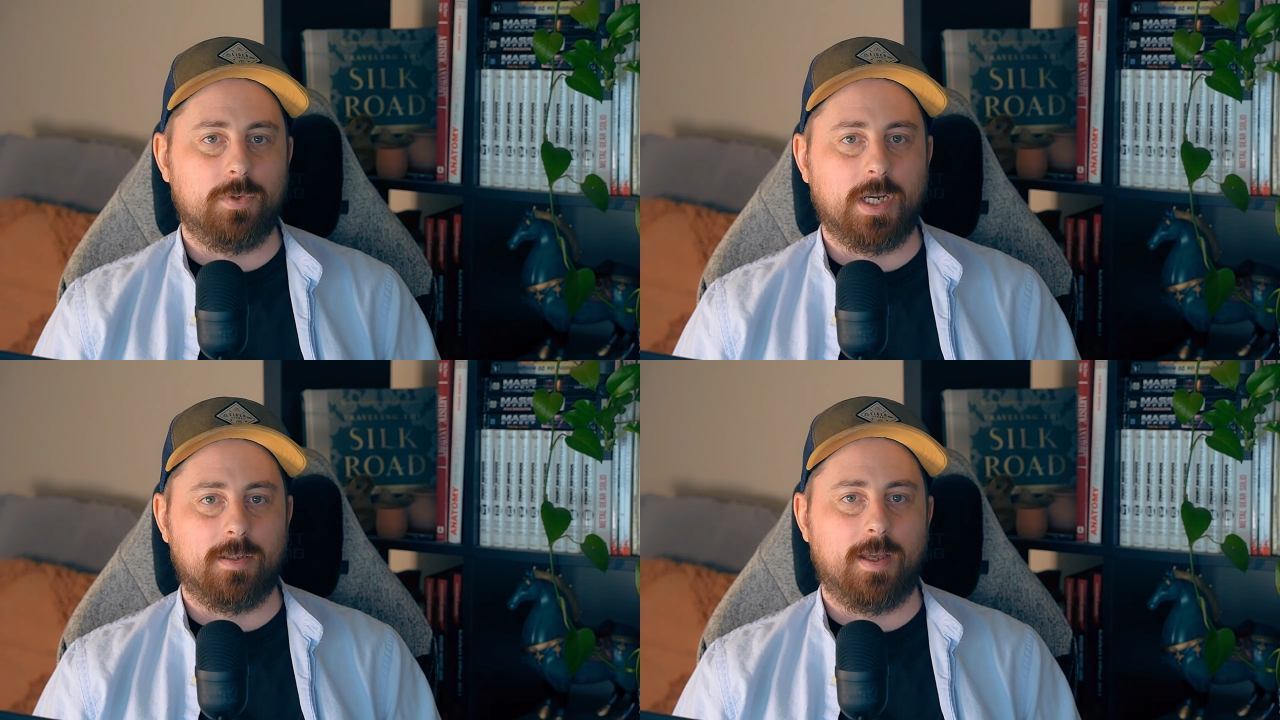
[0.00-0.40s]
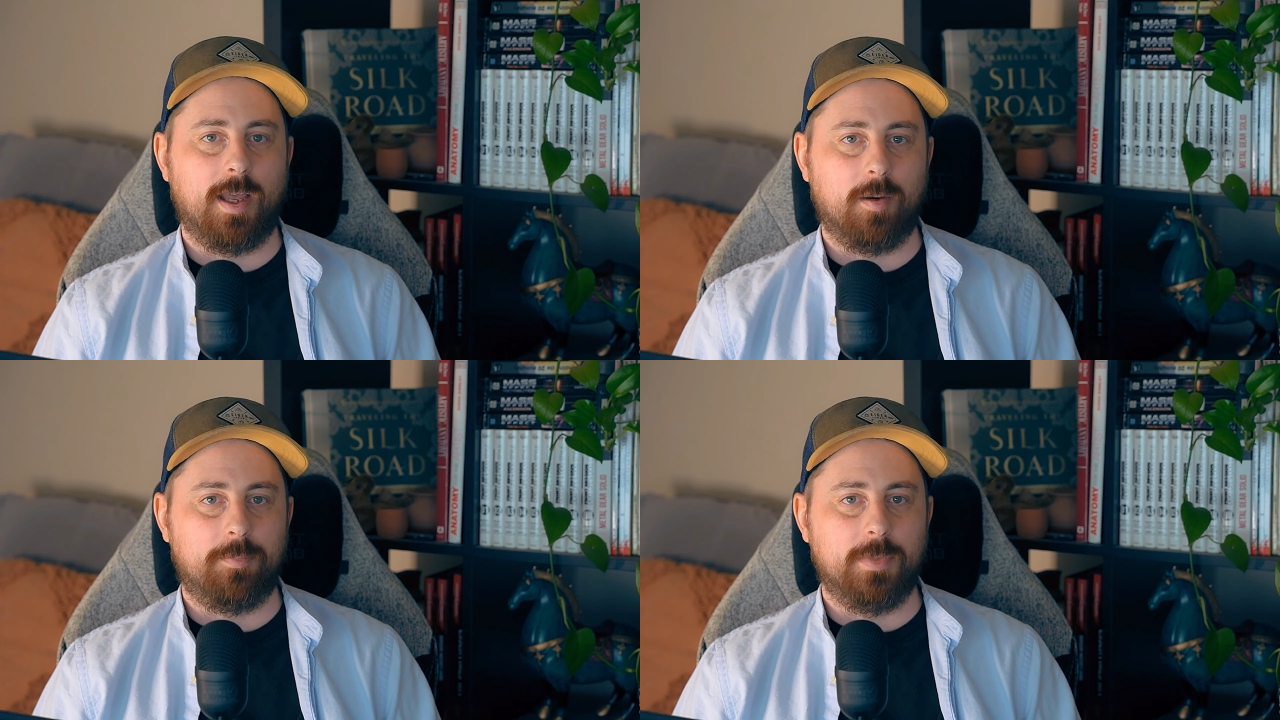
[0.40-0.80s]
can
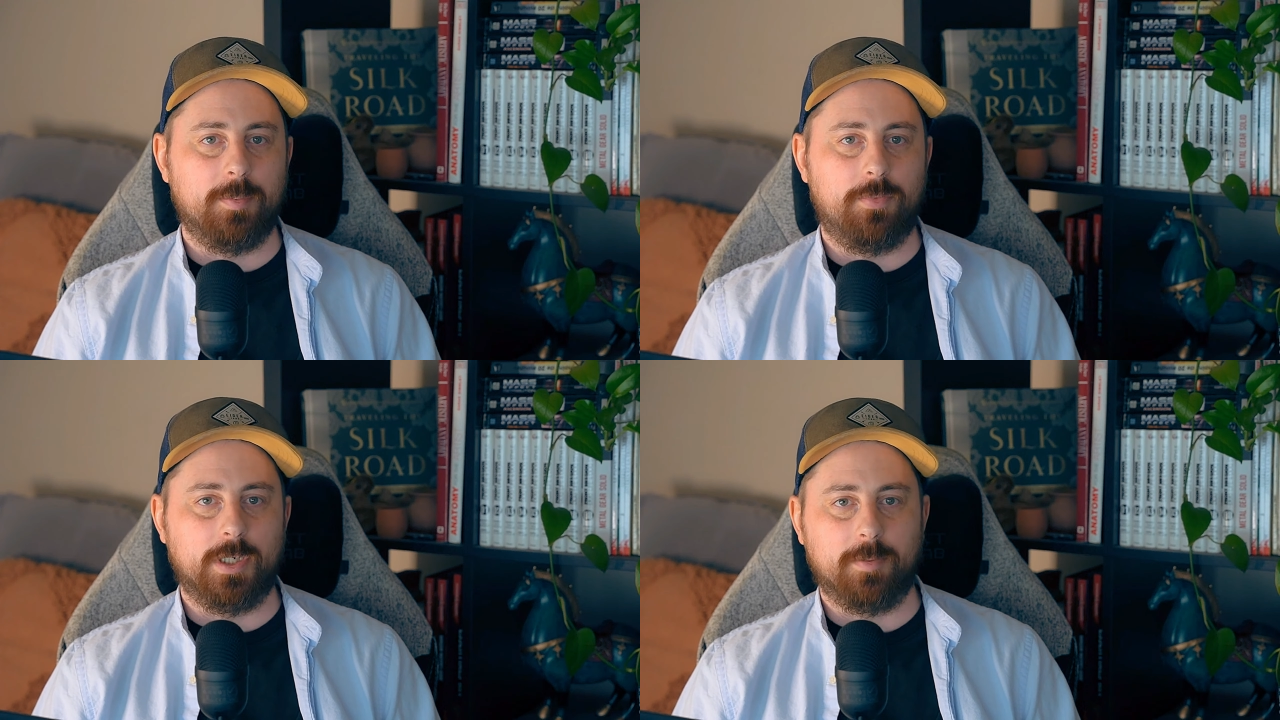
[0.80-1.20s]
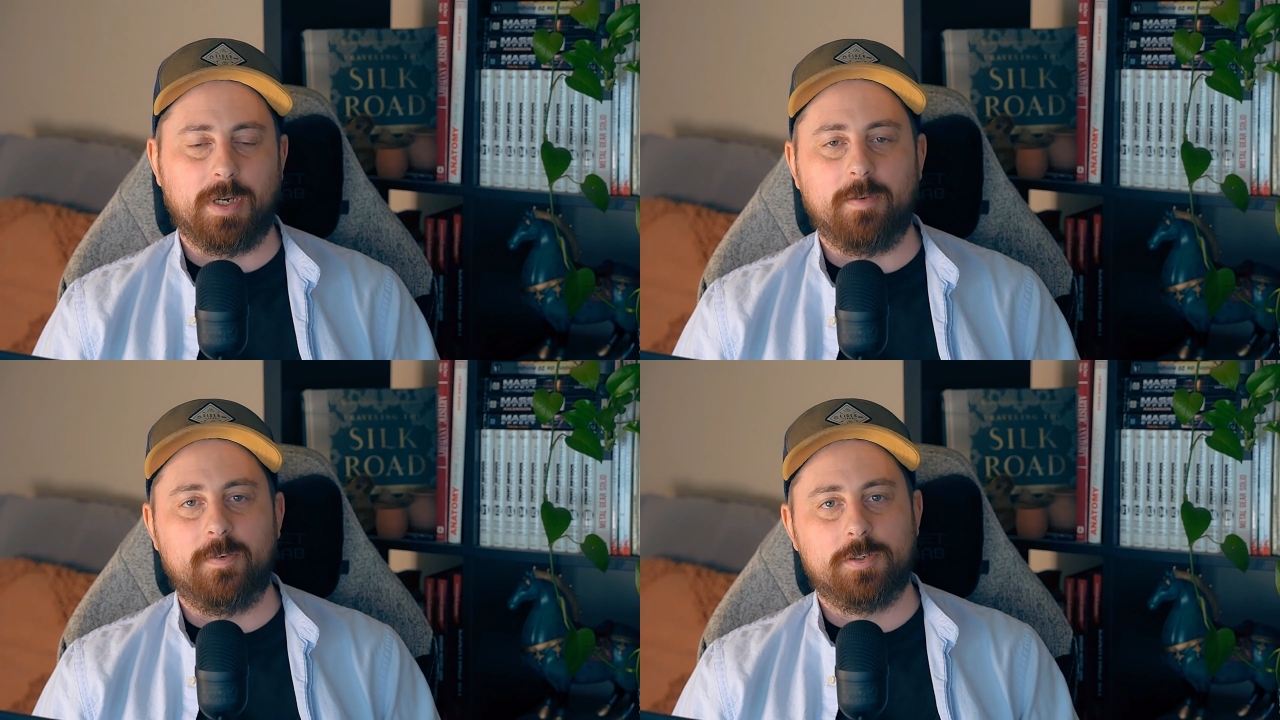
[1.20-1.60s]
help me bring
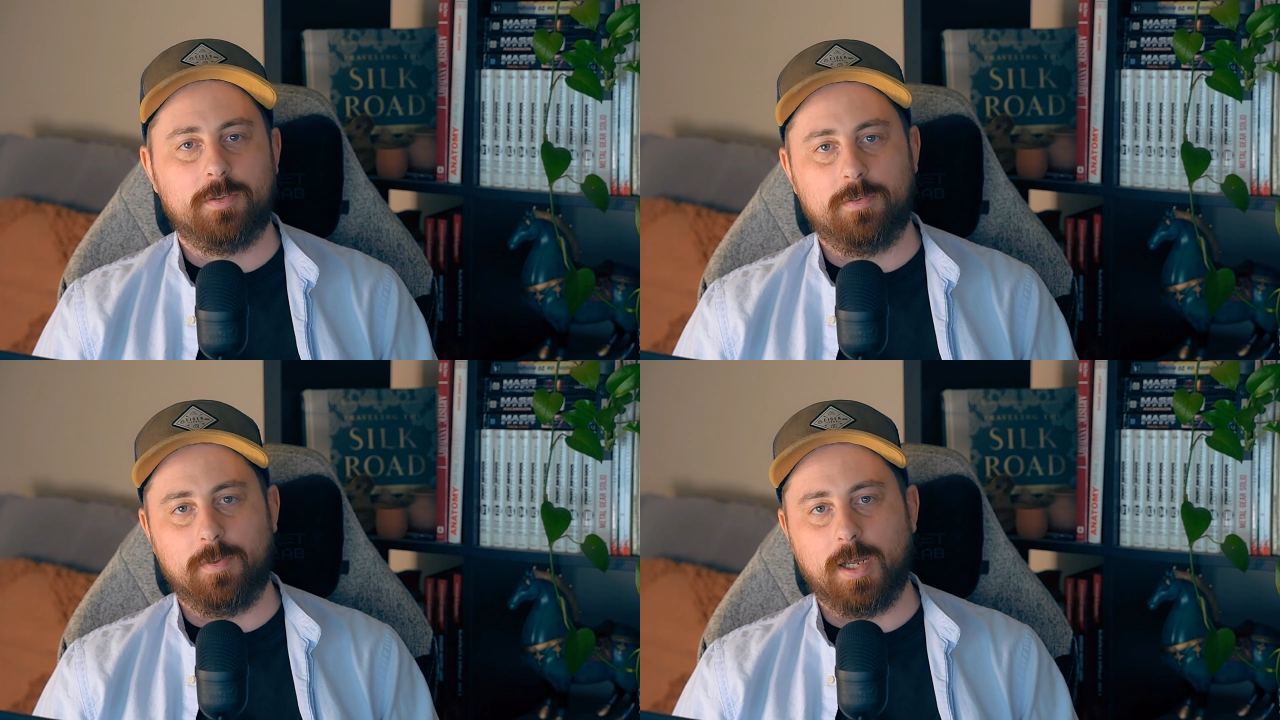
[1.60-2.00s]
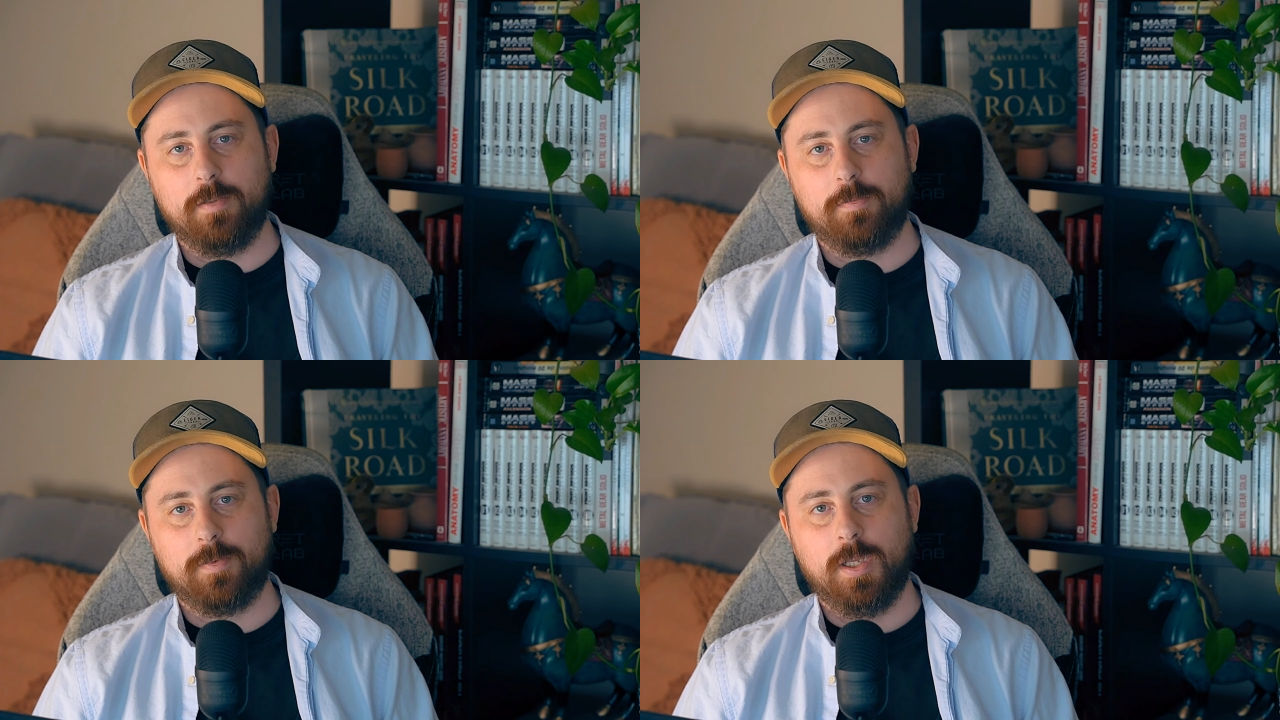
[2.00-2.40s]
my version to
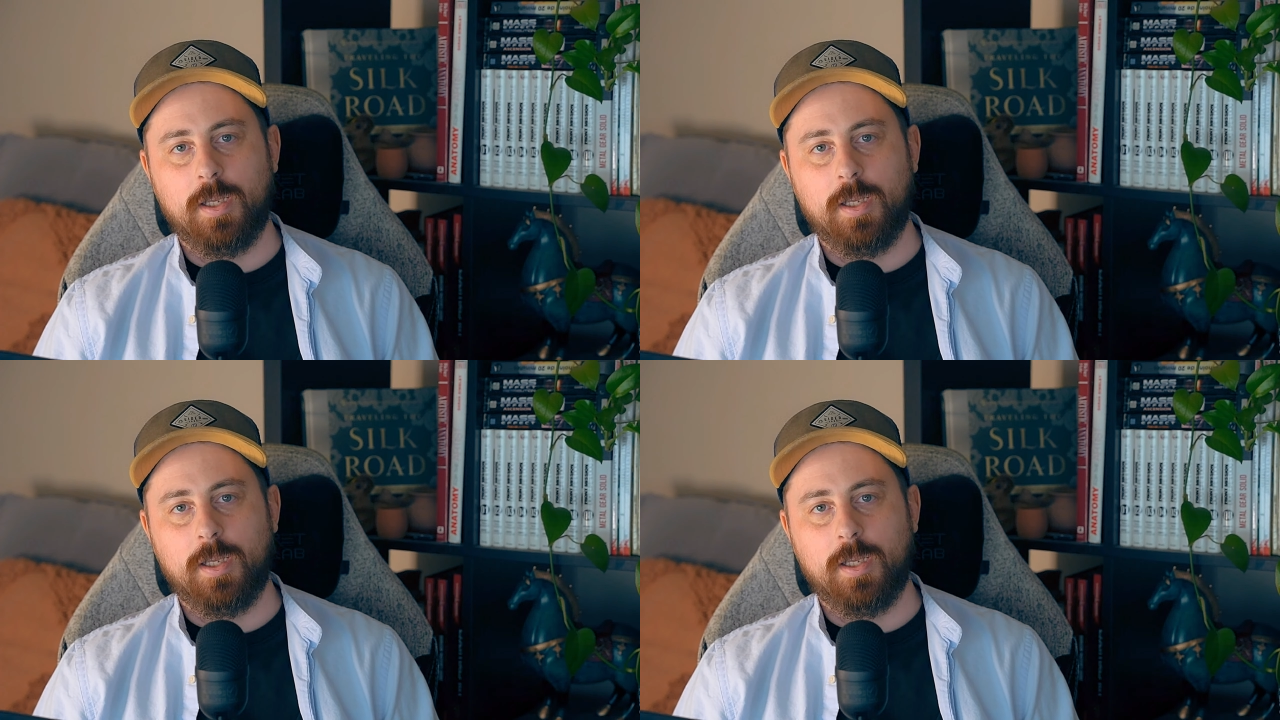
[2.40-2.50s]
life.